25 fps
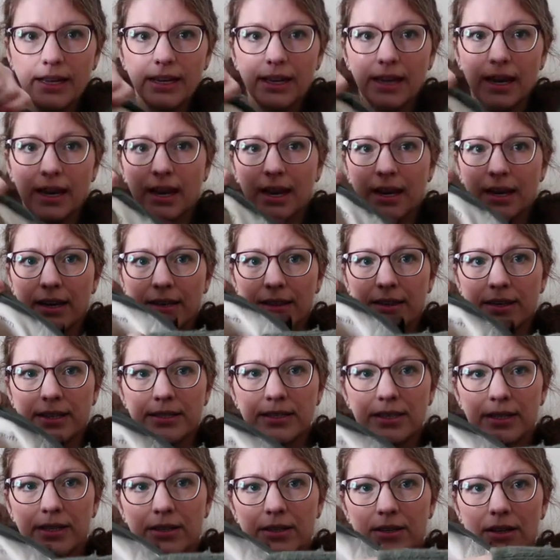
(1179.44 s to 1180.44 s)
and the
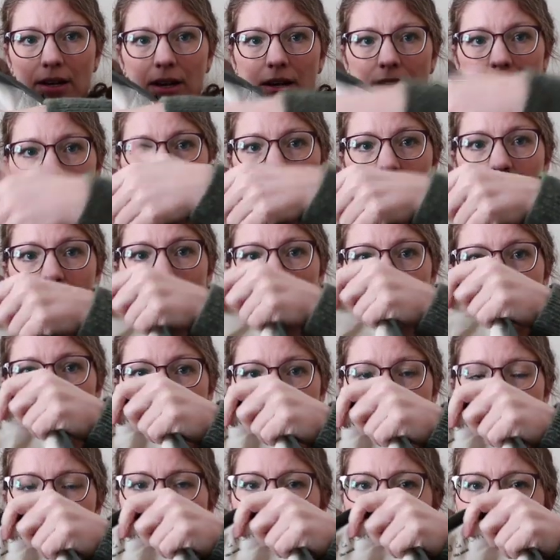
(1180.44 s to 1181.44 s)
center console
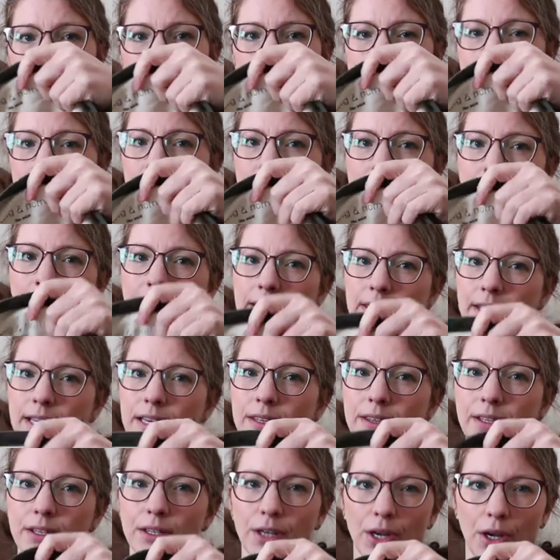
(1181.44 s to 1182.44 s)
goes all the way down. I
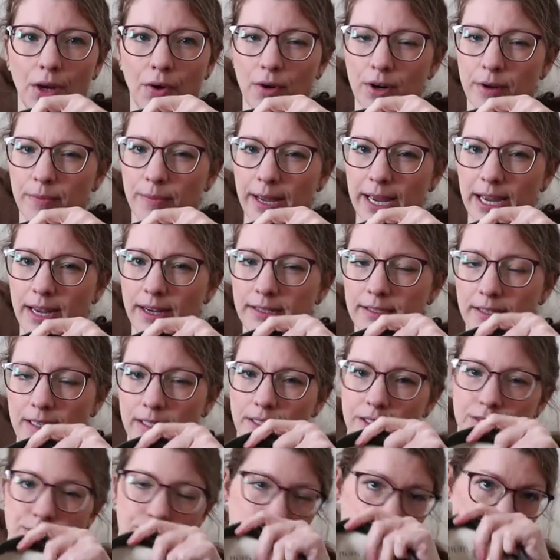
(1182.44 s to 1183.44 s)
think they're newer bags.
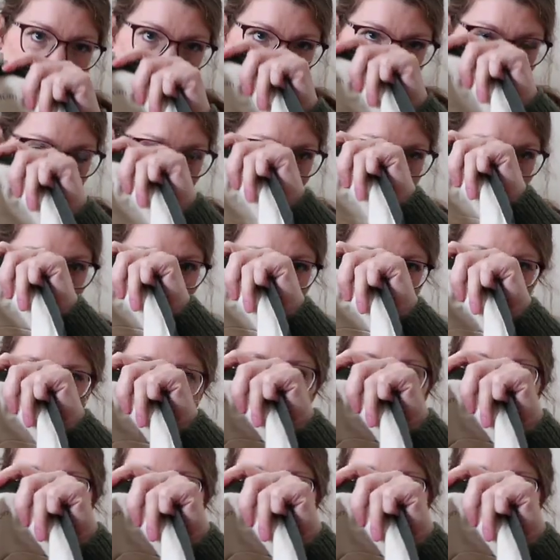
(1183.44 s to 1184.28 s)
It's removable, but I'm